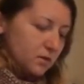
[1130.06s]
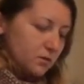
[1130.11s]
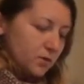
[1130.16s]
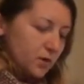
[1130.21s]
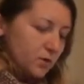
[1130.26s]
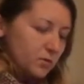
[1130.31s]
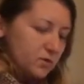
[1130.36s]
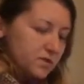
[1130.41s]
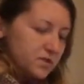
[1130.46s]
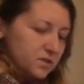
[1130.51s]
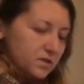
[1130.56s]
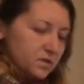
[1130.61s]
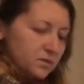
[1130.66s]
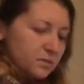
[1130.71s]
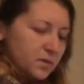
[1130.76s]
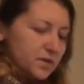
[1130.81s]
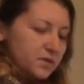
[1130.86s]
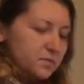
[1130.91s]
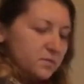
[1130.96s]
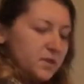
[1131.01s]
When I was in
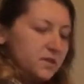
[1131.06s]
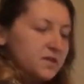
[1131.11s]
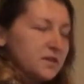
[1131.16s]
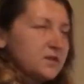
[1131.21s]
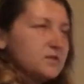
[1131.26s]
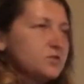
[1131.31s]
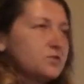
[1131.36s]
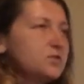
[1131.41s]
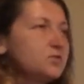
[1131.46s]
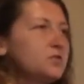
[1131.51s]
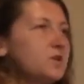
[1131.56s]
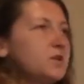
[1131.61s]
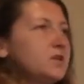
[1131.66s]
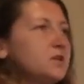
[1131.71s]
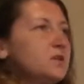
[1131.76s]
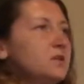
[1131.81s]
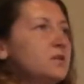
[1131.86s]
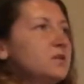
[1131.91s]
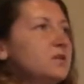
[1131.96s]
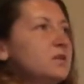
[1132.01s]
my Tenzo
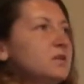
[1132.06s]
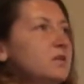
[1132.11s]
training,